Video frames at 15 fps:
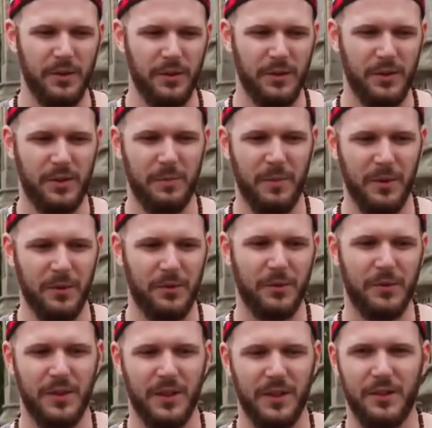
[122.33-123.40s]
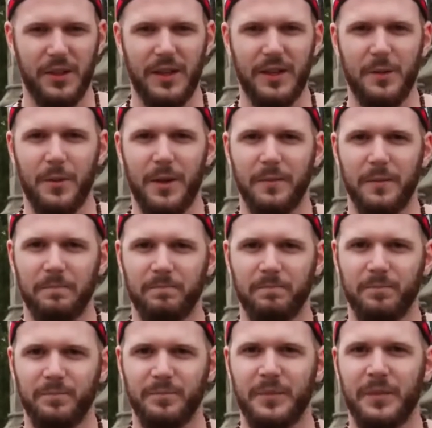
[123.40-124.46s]
I was on a spiritual search
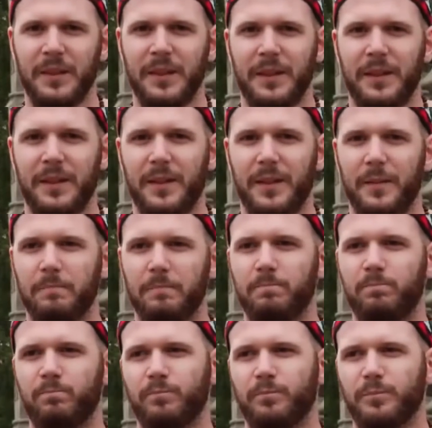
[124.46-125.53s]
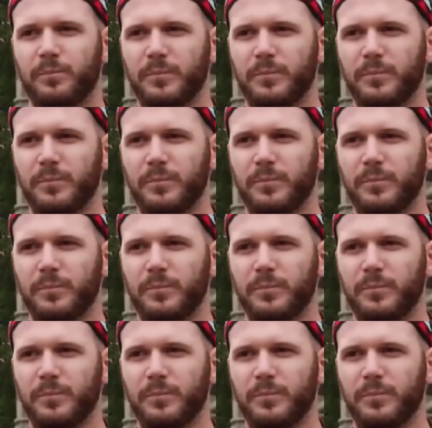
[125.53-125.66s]
anyway. Um,